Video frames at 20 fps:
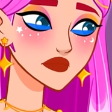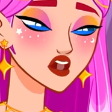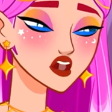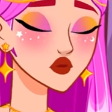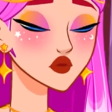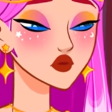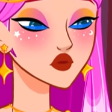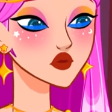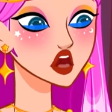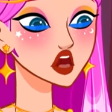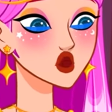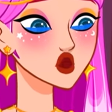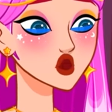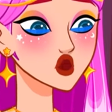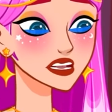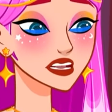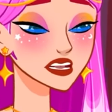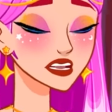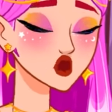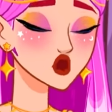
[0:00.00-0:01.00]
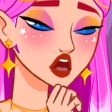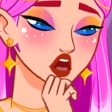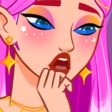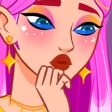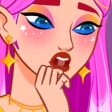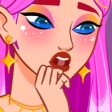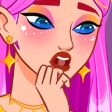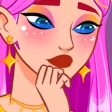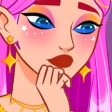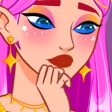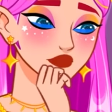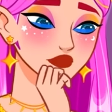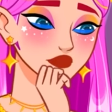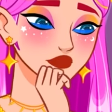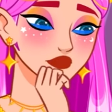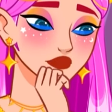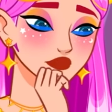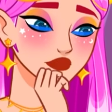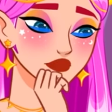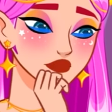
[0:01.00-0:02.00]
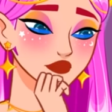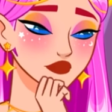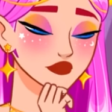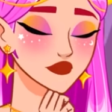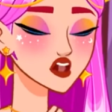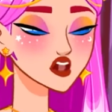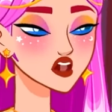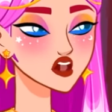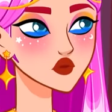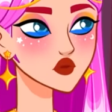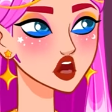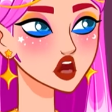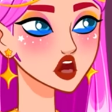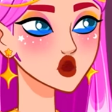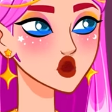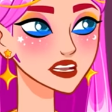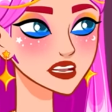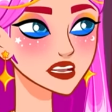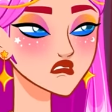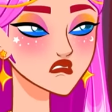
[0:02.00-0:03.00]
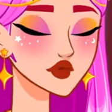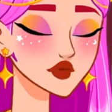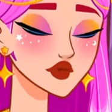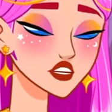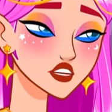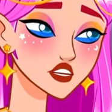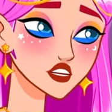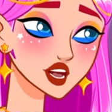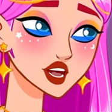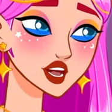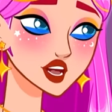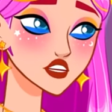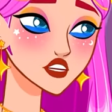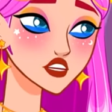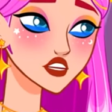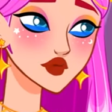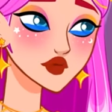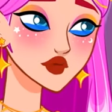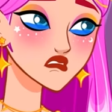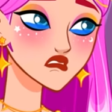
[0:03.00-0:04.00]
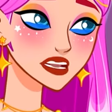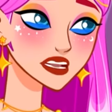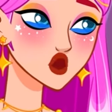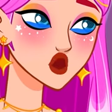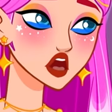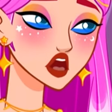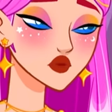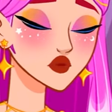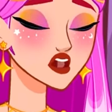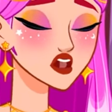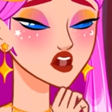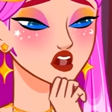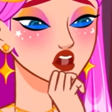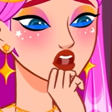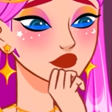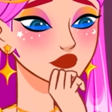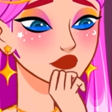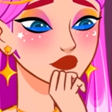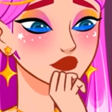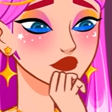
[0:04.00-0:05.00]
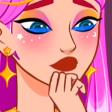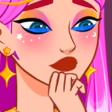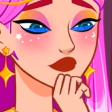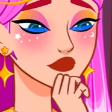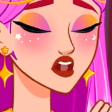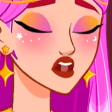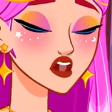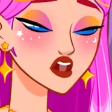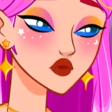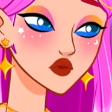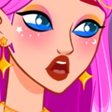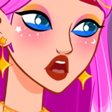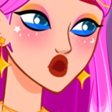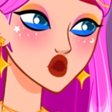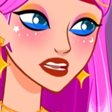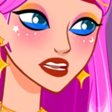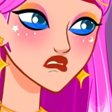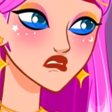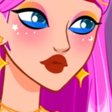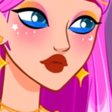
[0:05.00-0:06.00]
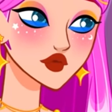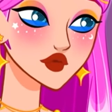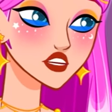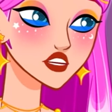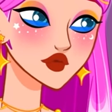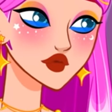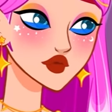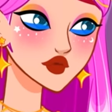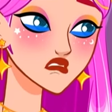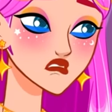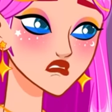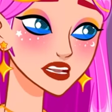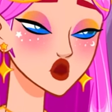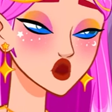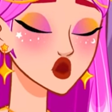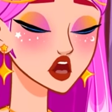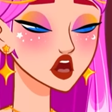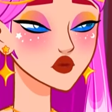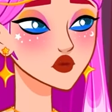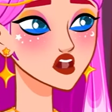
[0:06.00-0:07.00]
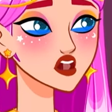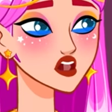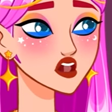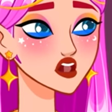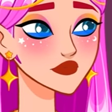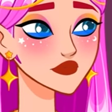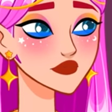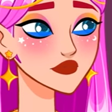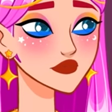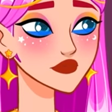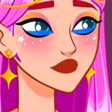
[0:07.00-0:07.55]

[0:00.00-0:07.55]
Why am I crying? What does that planet have to do with me? Who is that suffering woman?